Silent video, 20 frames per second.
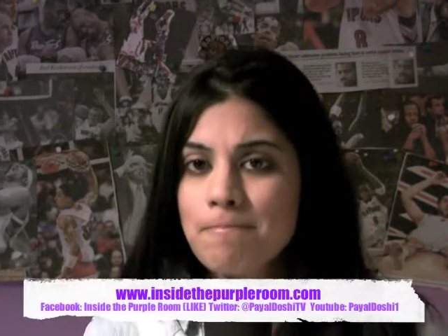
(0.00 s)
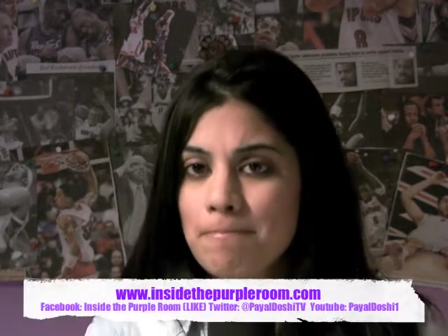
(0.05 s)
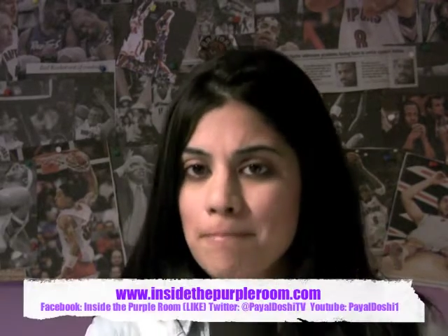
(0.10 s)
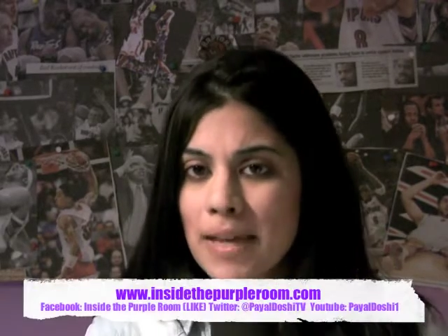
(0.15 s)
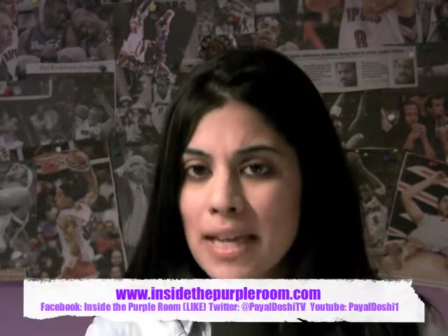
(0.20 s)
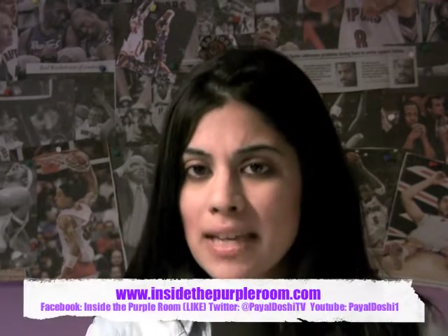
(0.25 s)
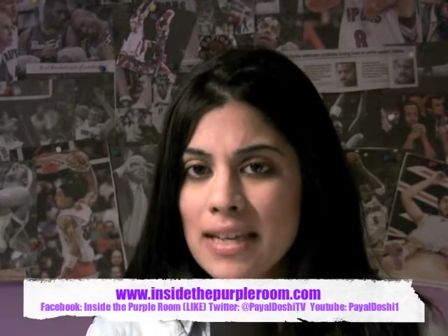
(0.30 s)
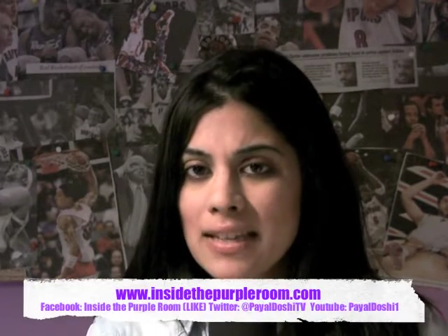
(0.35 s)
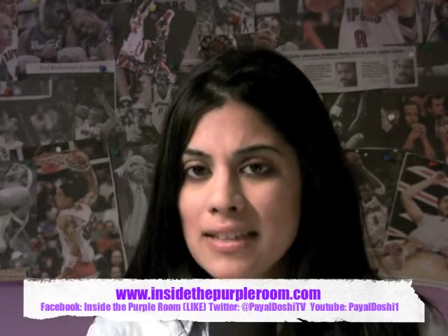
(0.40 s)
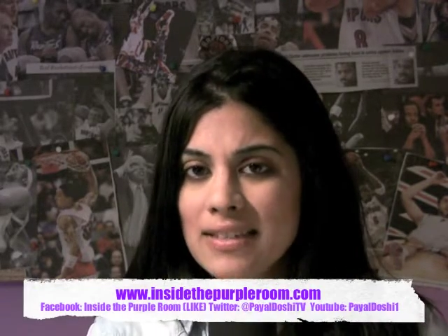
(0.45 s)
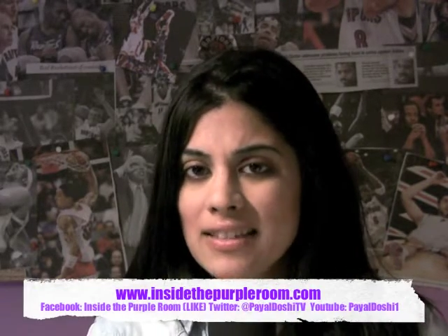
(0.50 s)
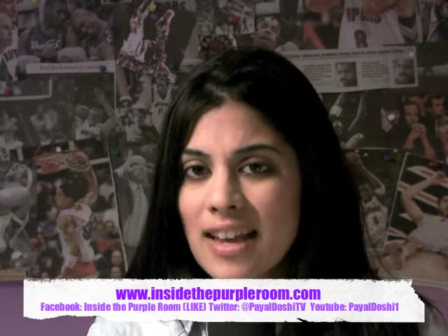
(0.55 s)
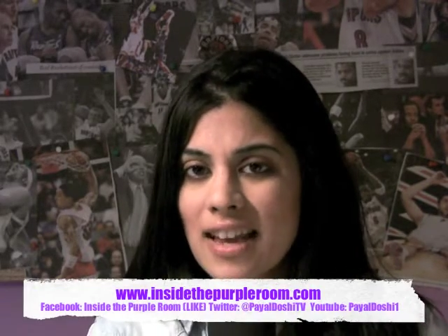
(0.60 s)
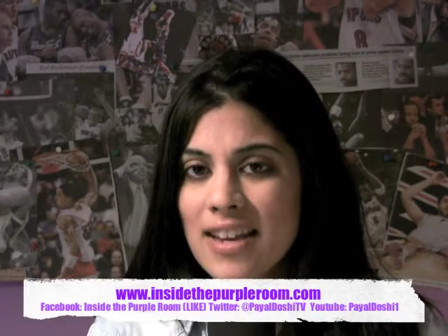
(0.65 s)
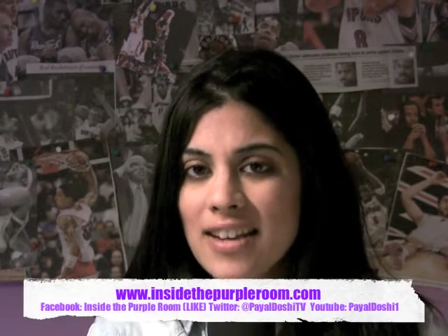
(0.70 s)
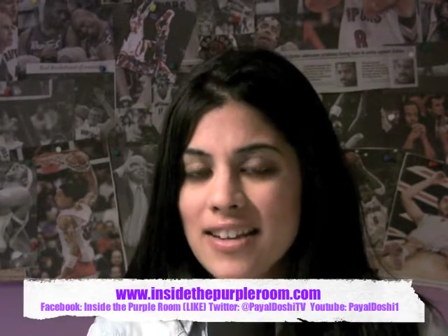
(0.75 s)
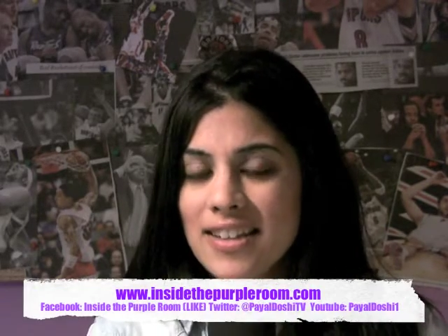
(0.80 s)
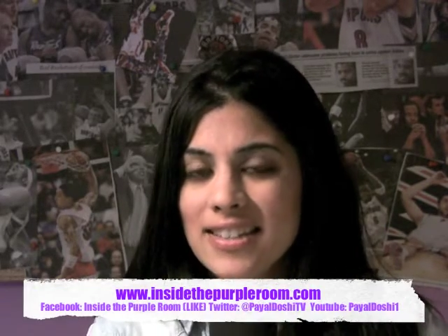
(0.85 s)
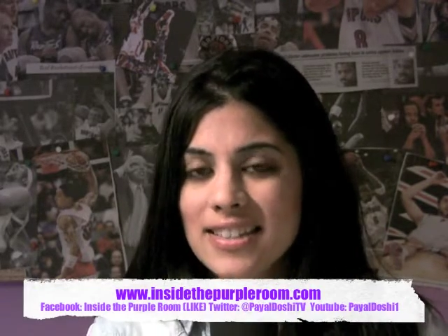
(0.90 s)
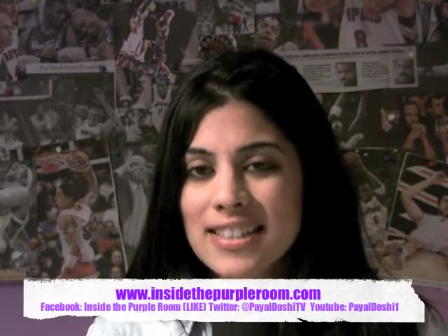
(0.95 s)
big
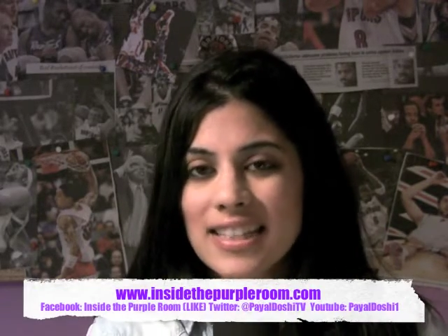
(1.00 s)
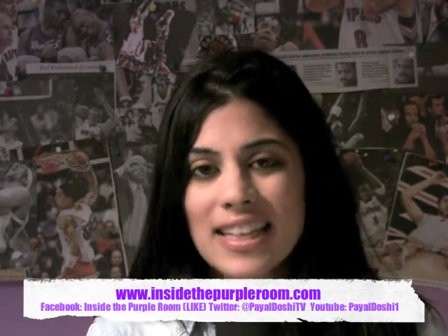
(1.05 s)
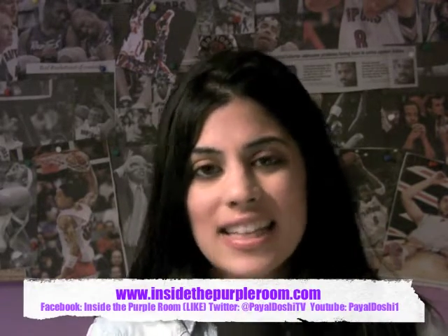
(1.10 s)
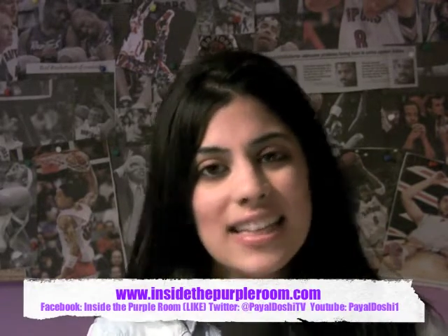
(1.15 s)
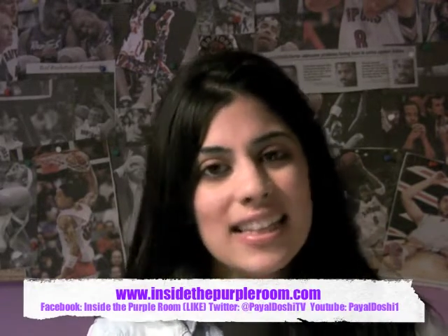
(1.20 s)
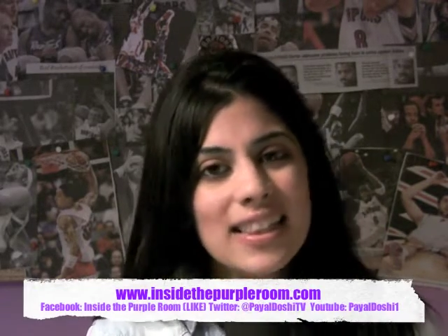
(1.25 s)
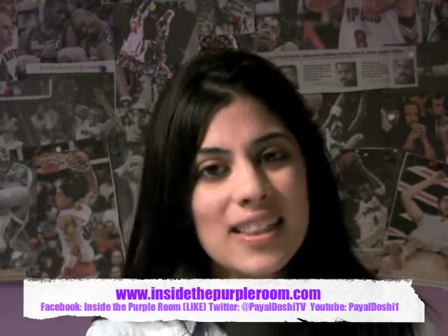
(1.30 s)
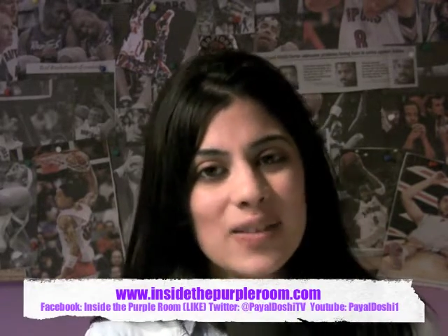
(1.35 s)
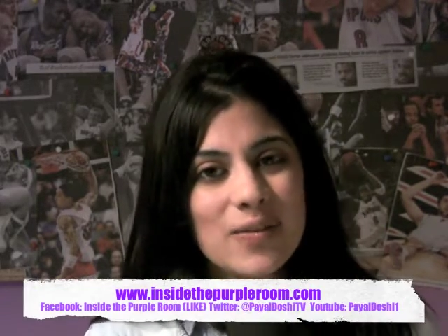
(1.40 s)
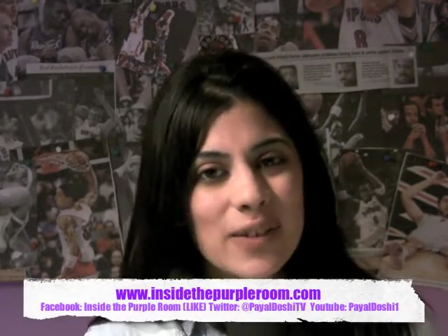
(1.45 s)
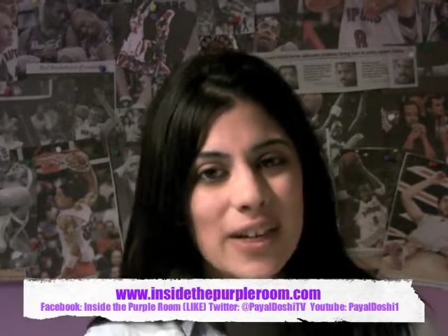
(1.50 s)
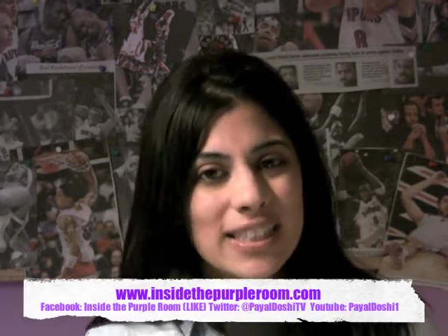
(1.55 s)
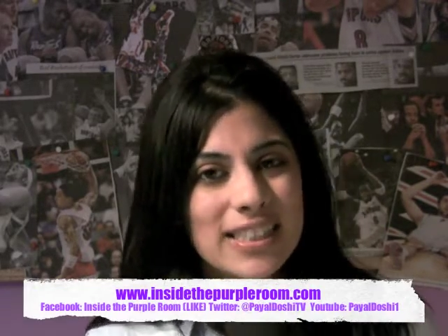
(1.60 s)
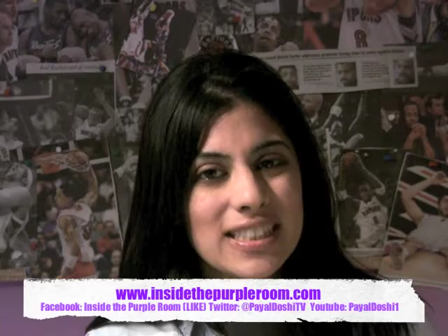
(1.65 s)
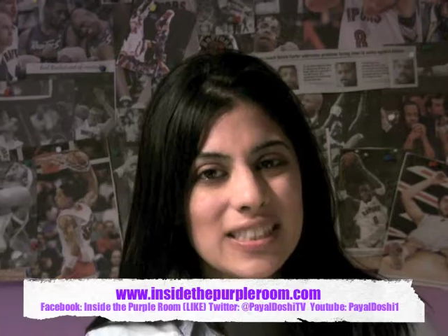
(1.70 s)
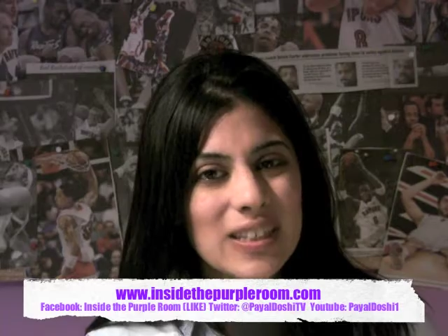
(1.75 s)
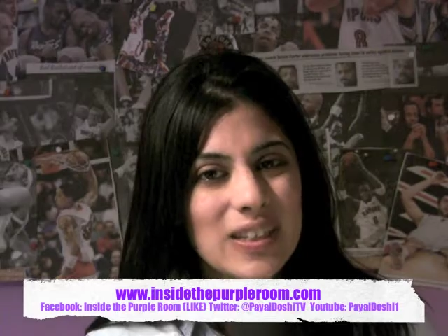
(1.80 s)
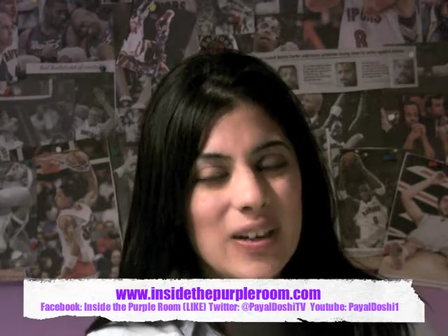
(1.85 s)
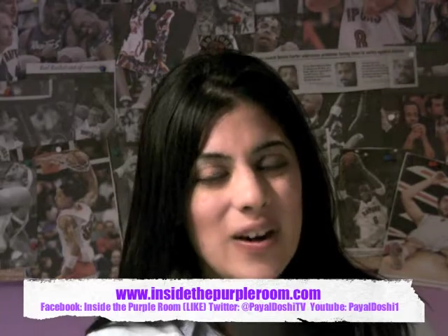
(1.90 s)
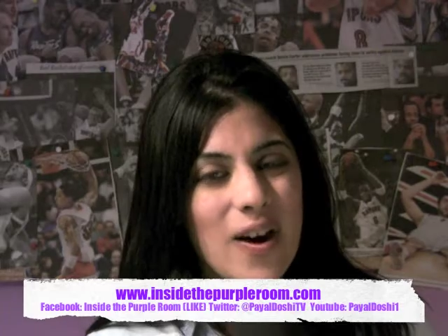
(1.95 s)
contenders in the
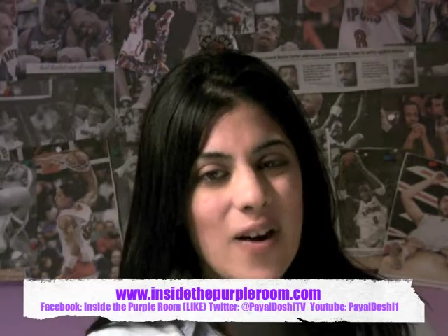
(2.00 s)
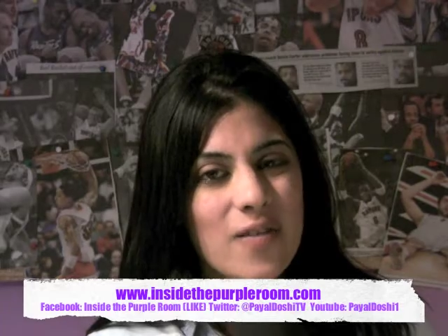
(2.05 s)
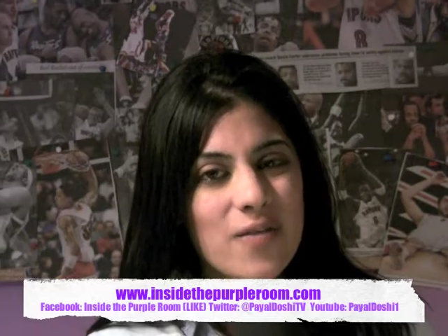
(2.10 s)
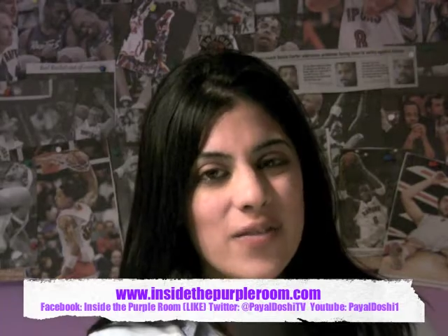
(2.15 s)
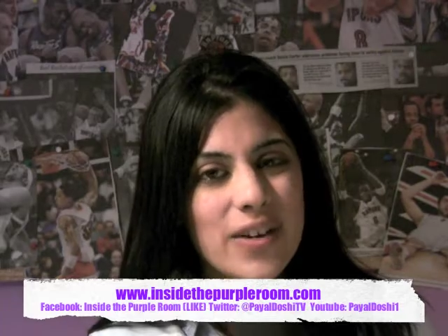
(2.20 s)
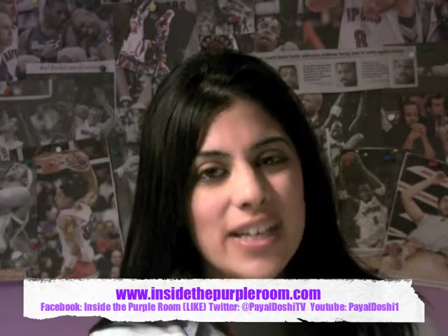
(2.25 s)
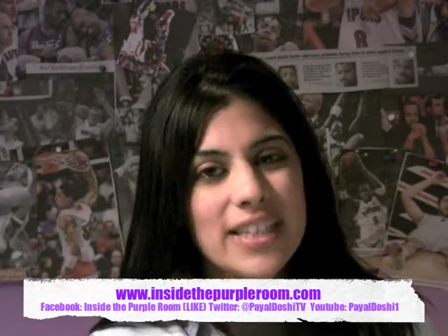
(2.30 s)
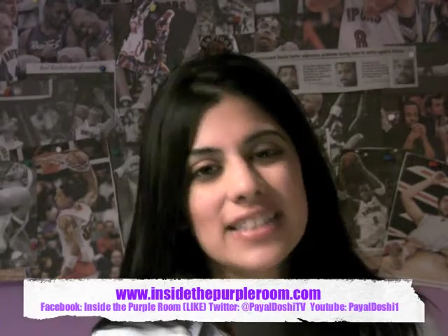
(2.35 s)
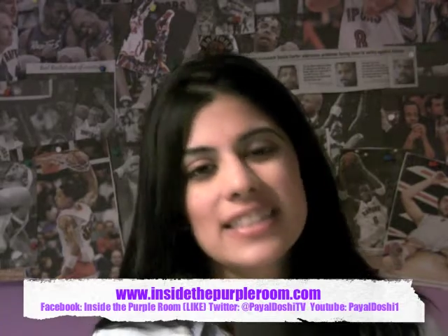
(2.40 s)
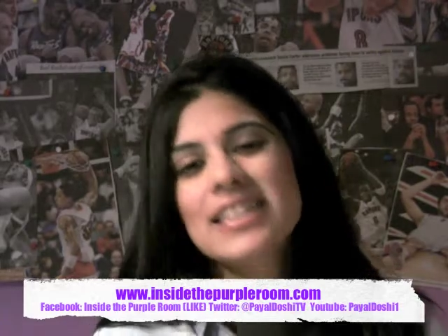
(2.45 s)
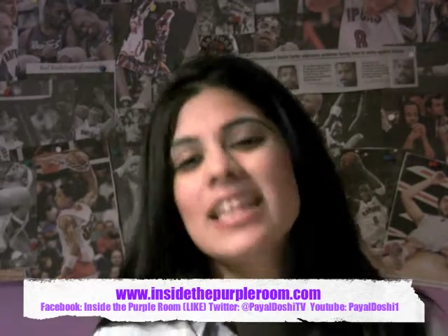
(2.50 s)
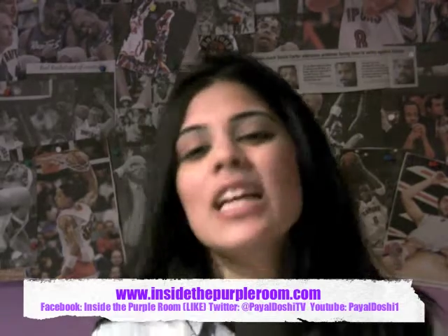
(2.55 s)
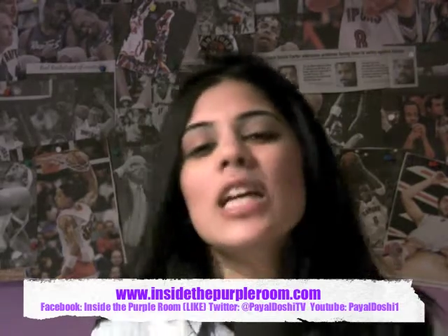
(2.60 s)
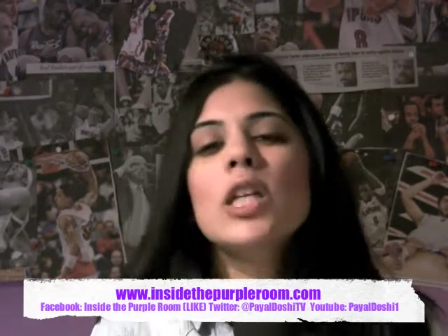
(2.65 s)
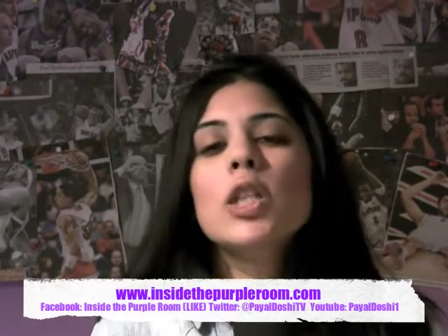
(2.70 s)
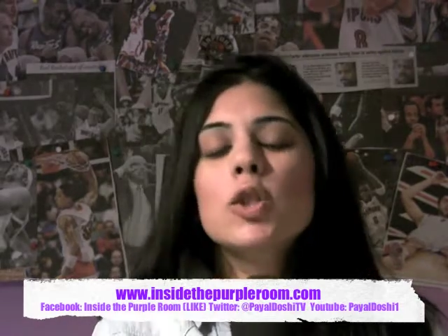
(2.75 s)
Western Conference.